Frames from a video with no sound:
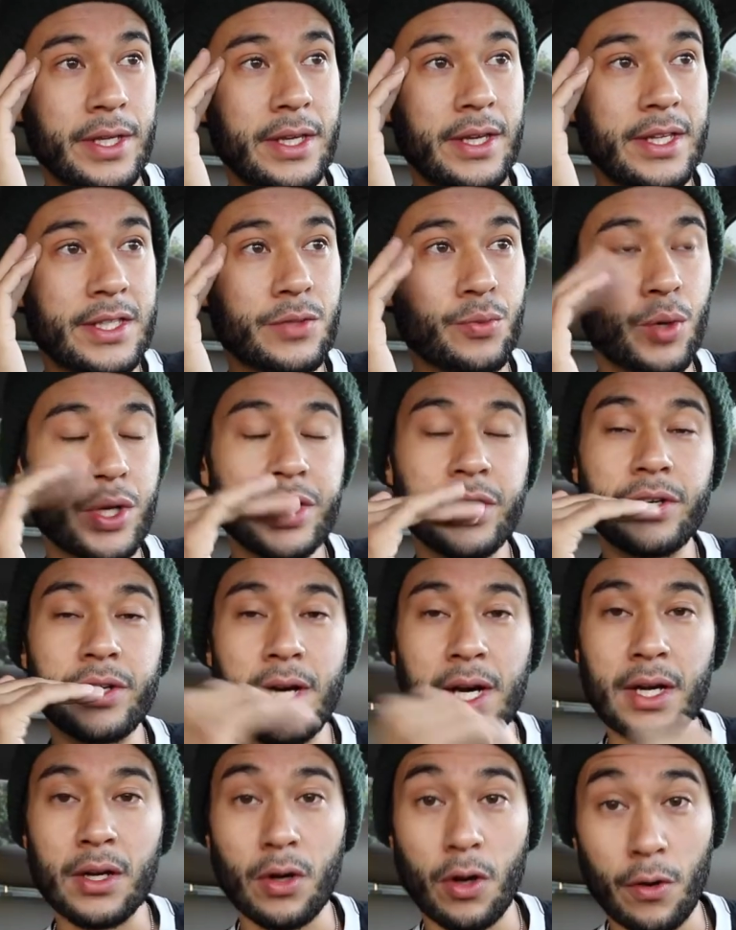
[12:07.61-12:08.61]
It's where you're
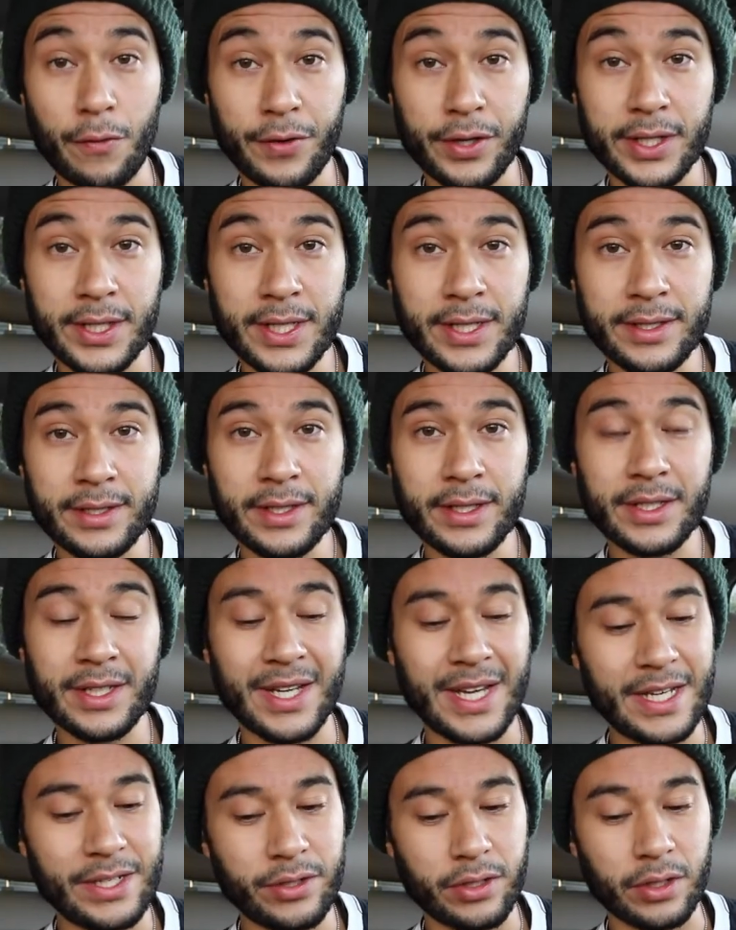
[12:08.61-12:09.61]
not overthinking
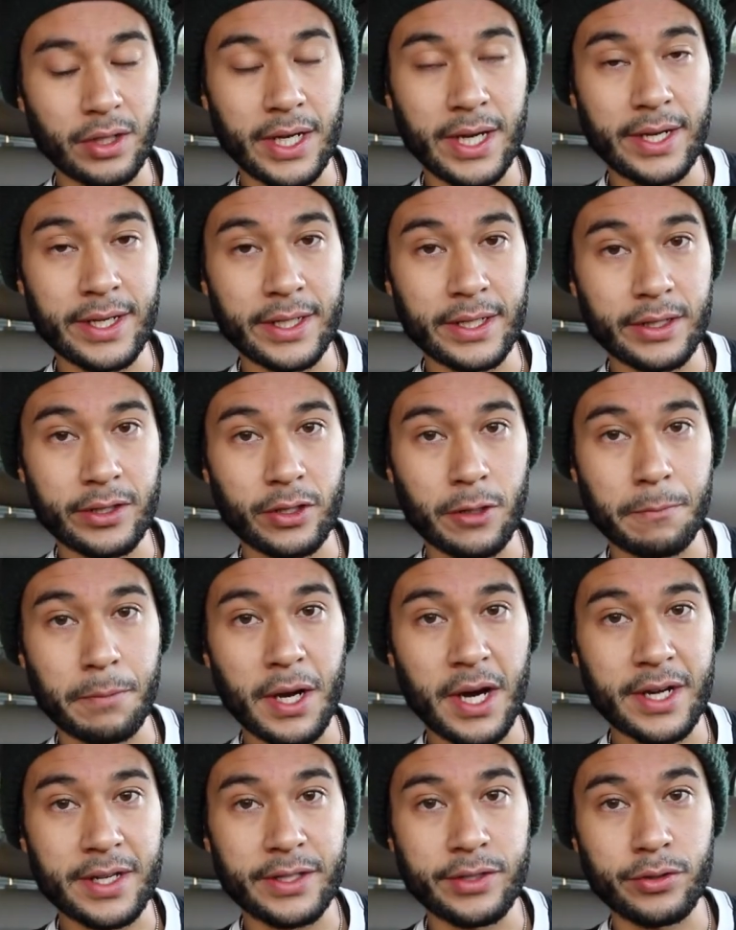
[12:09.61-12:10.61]
and you're letting your
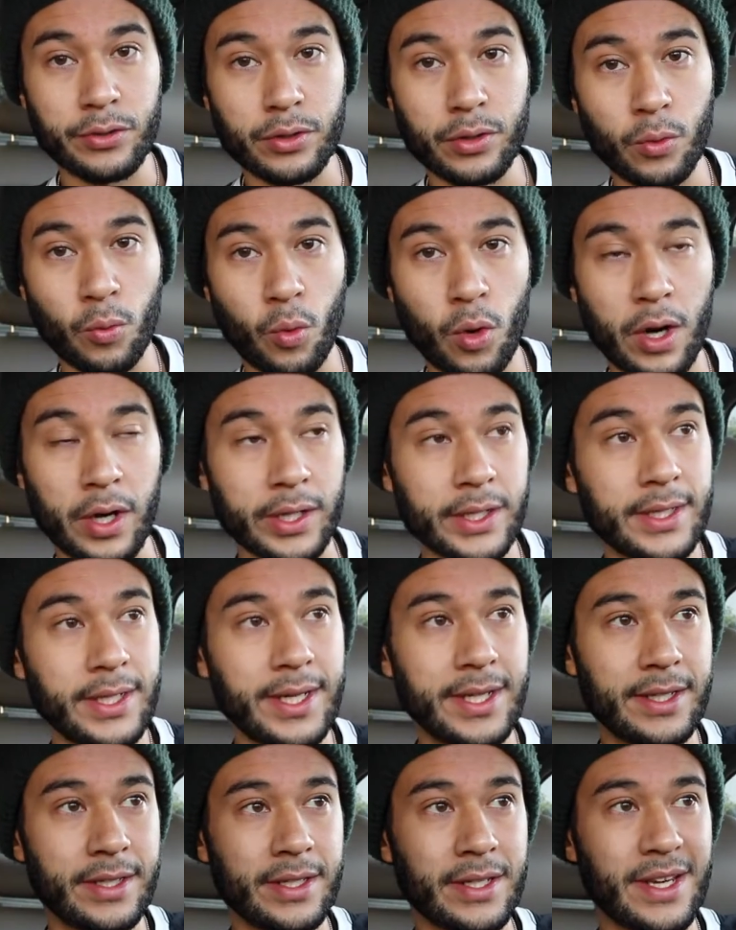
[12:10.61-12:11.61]
body do the work
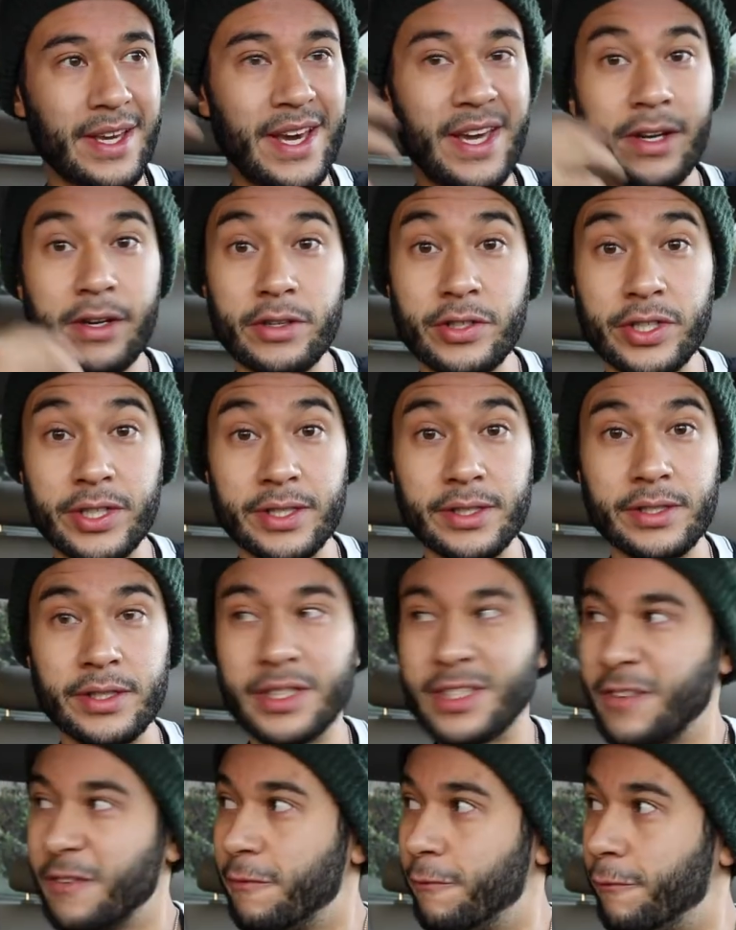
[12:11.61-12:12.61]
and the energy is
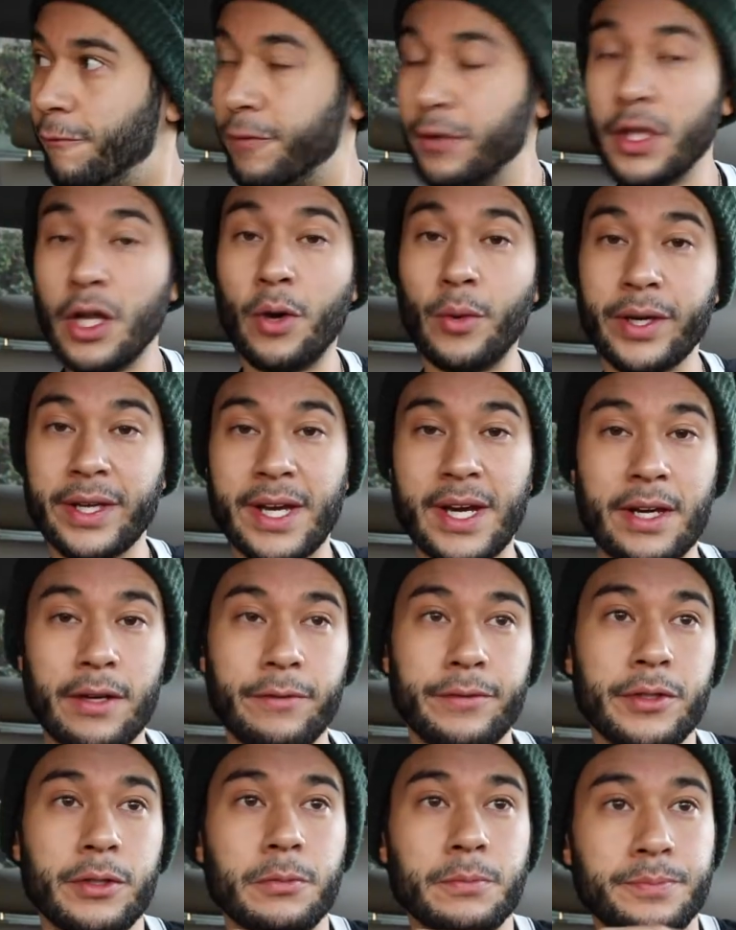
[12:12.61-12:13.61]
just flowing out
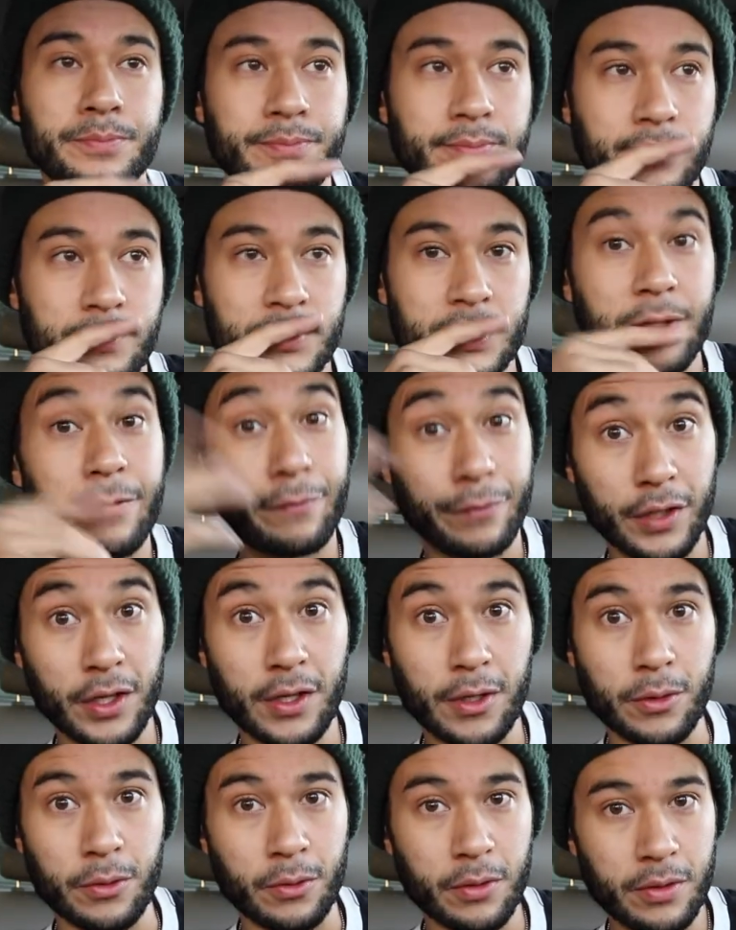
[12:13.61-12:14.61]
of you.
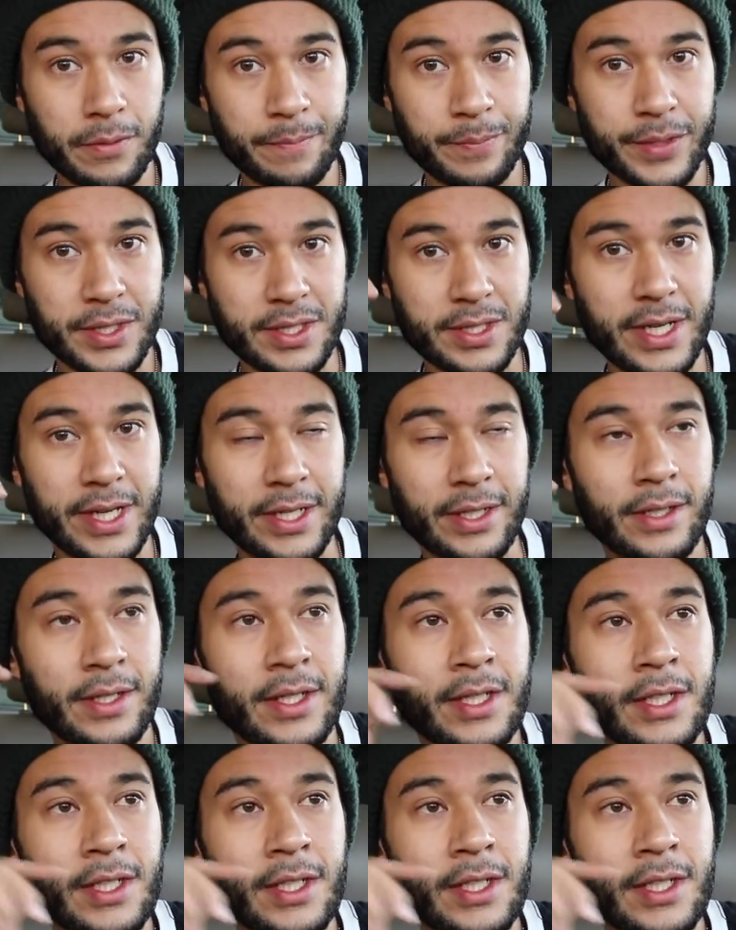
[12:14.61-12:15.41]
Flow state.